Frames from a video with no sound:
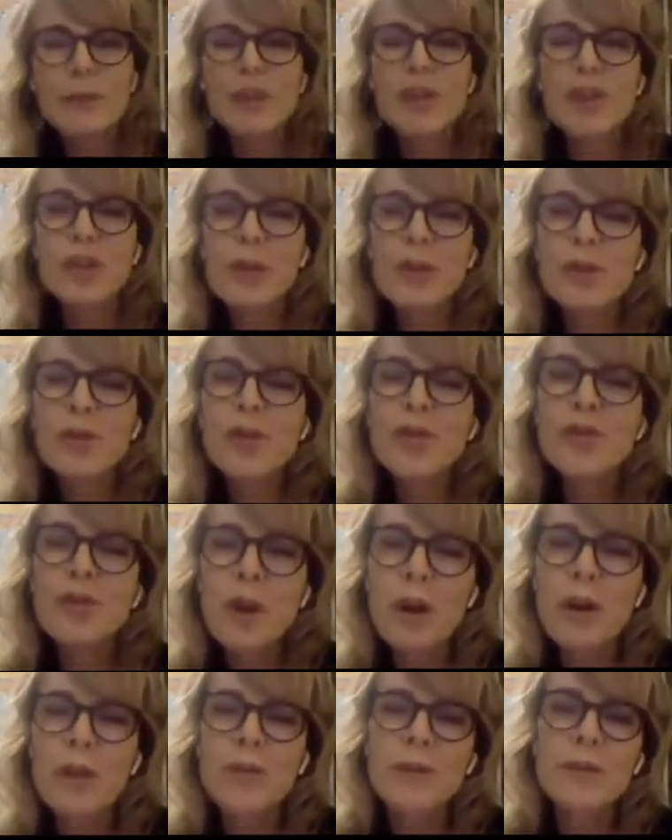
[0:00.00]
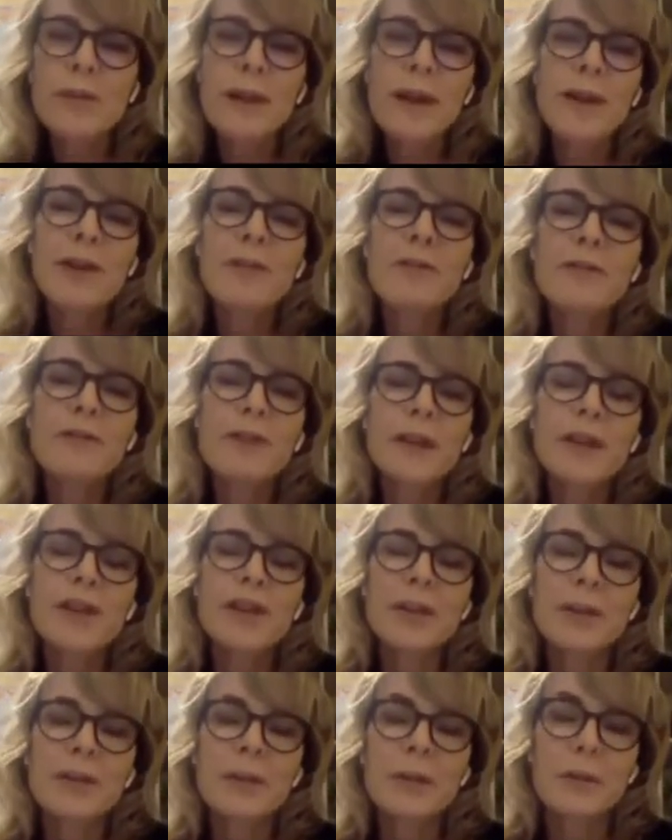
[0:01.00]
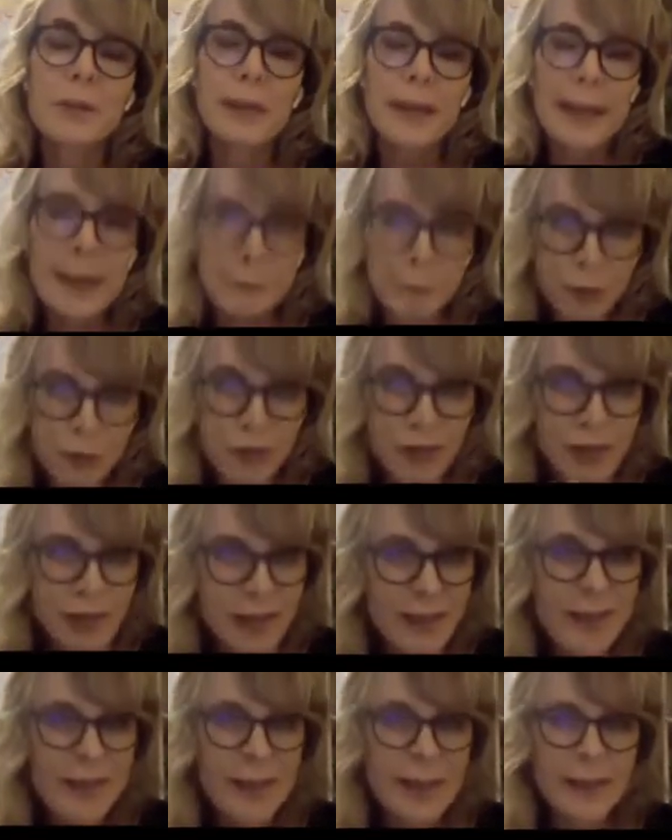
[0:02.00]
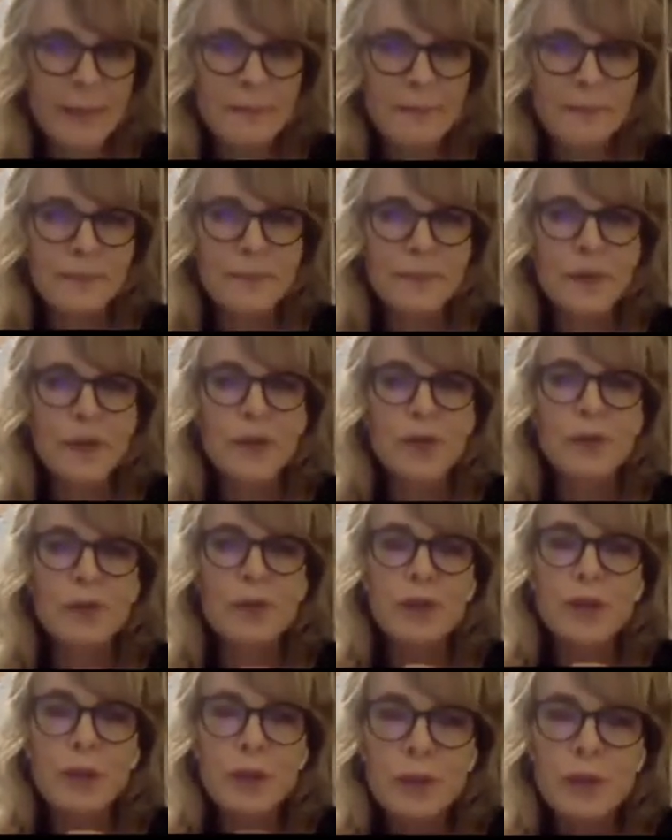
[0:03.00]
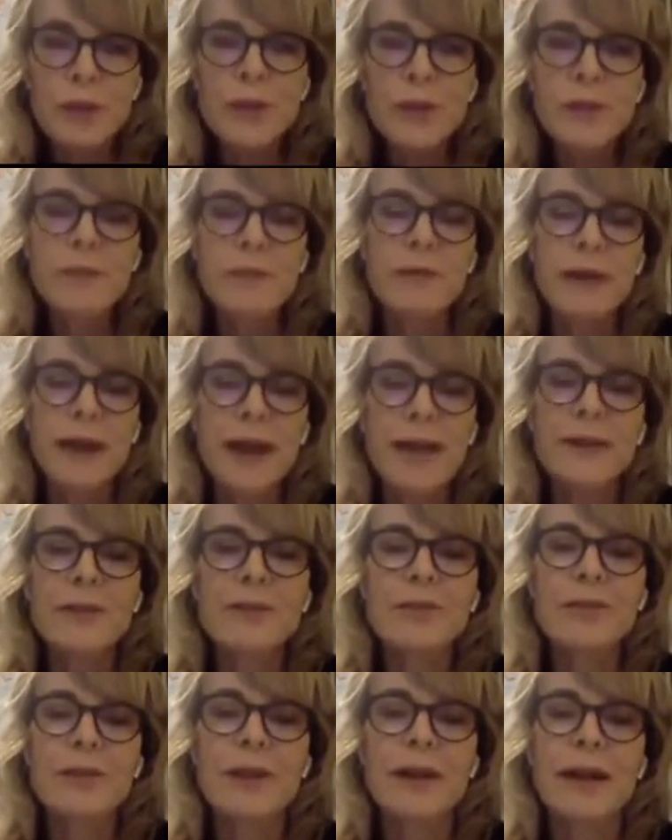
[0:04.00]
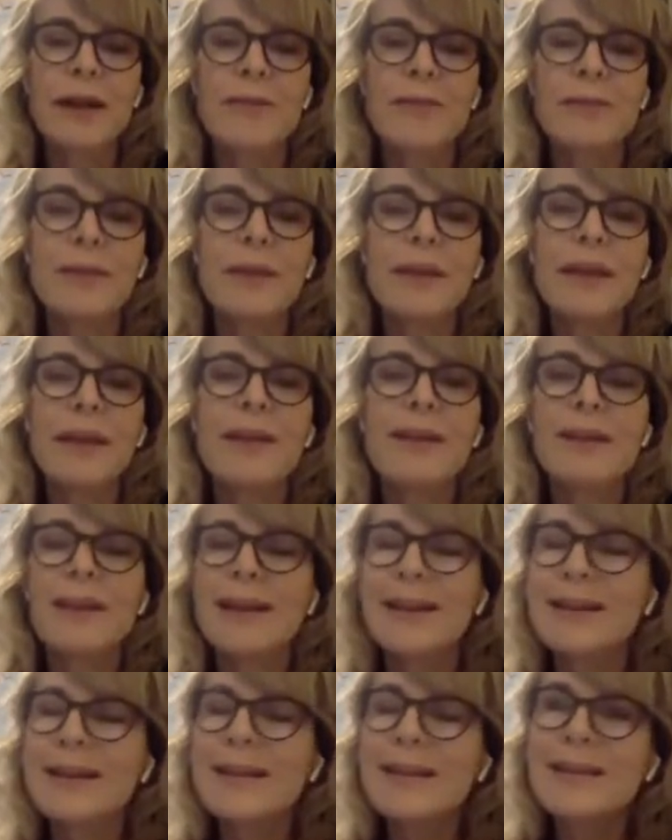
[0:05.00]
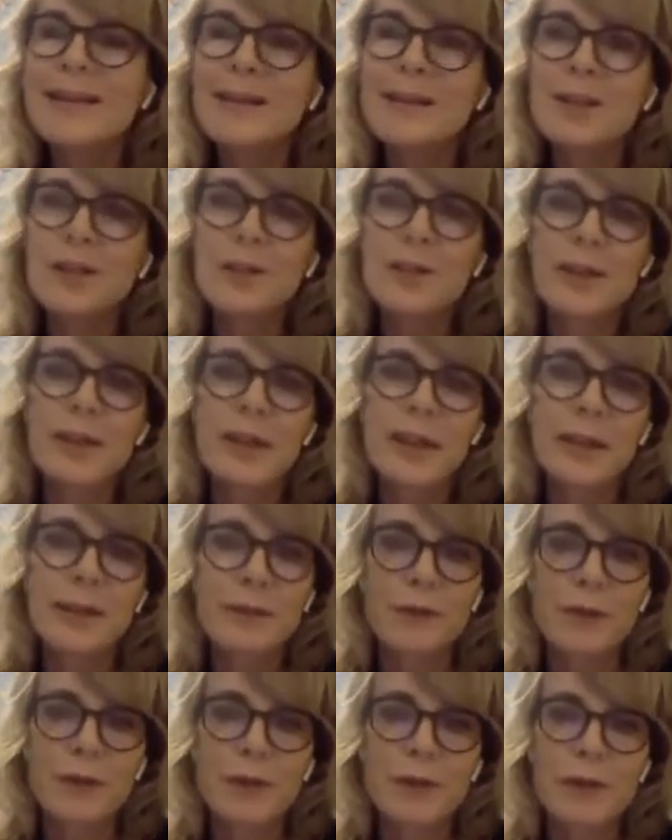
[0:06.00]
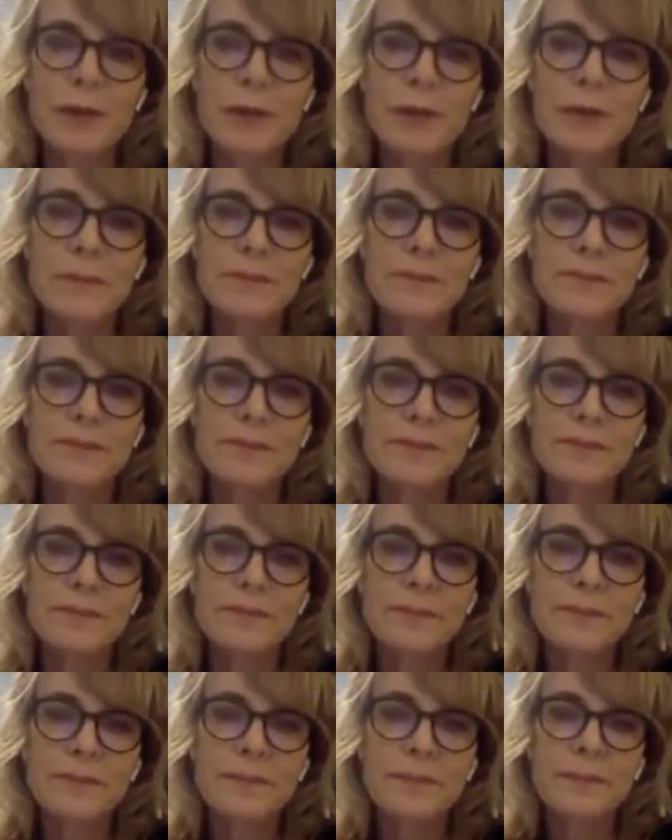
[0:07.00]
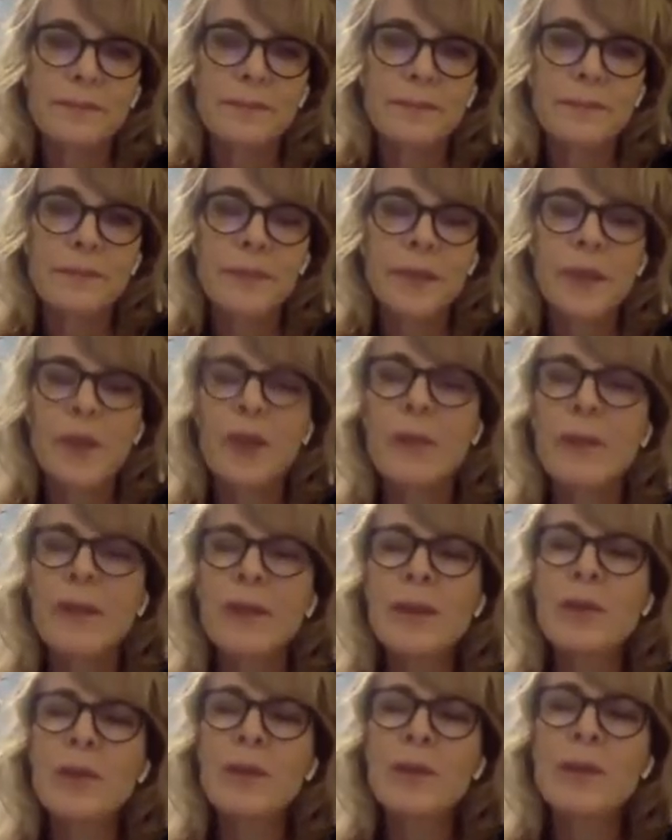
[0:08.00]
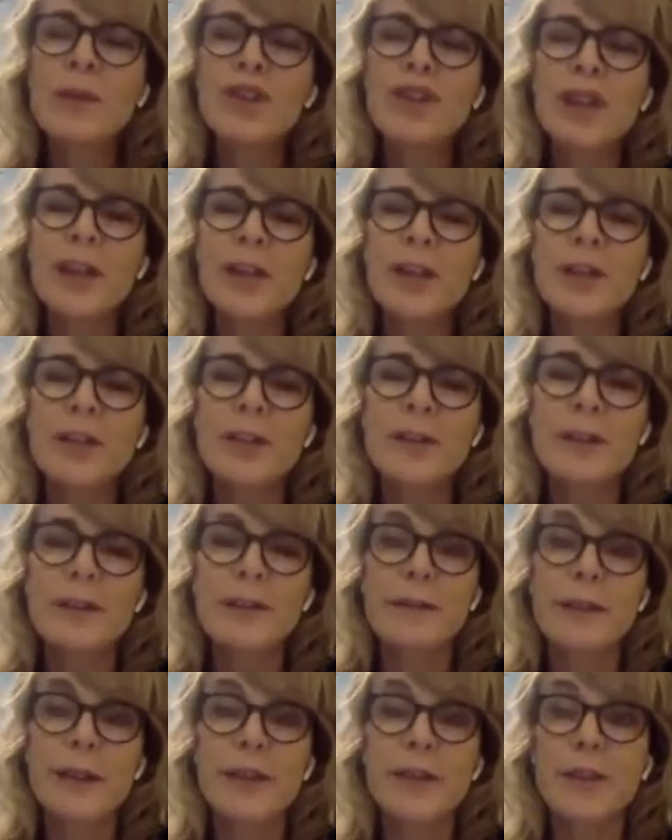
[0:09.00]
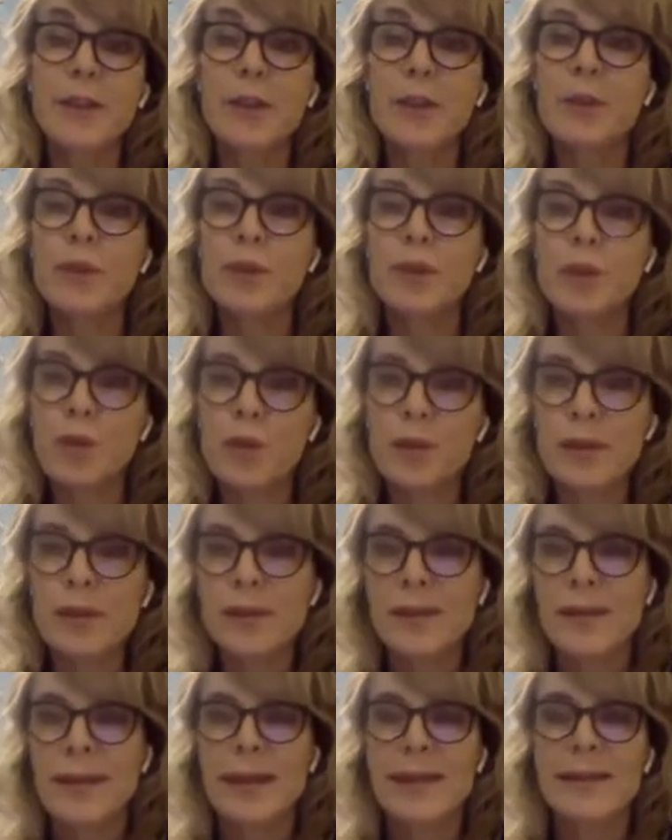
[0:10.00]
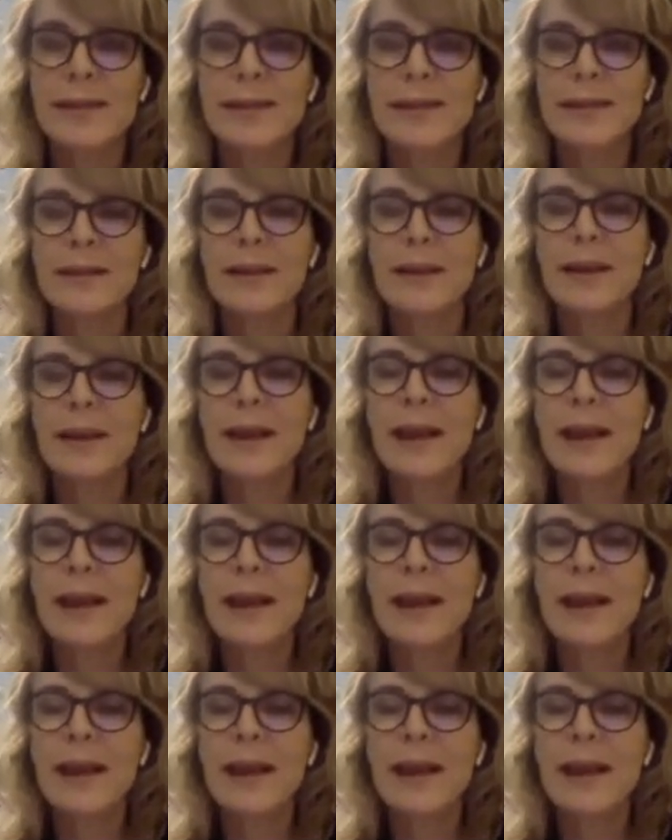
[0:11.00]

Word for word: But so strong was my conviction in the belief of D N A to reduce violent crime that I leaned into it head first. No matter what the challenges that face you in your society,